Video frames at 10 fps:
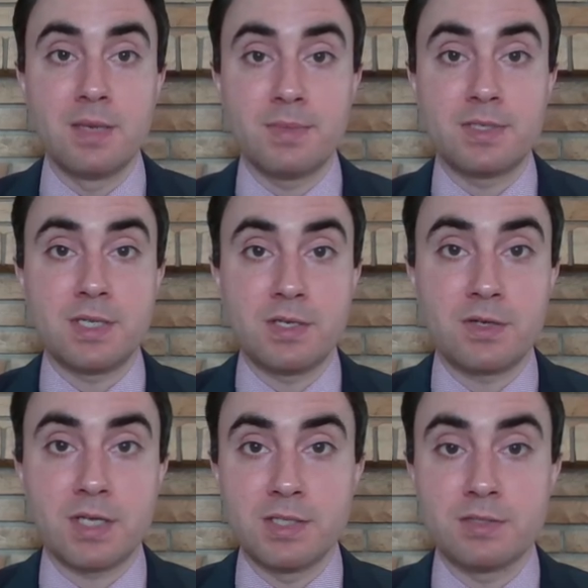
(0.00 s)
particular
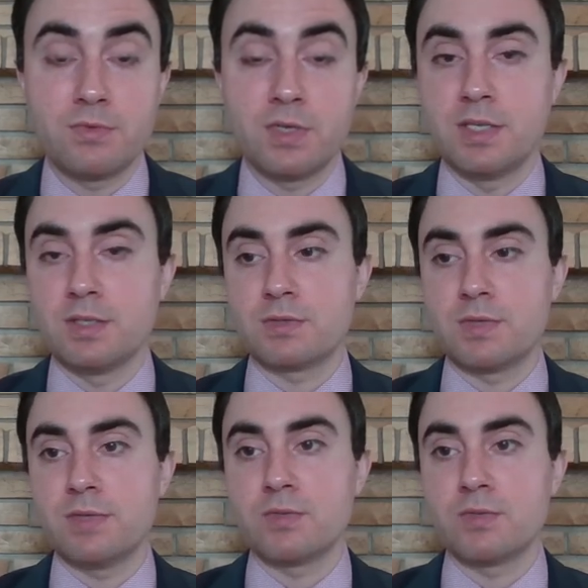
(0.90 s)
kinds of ways, right?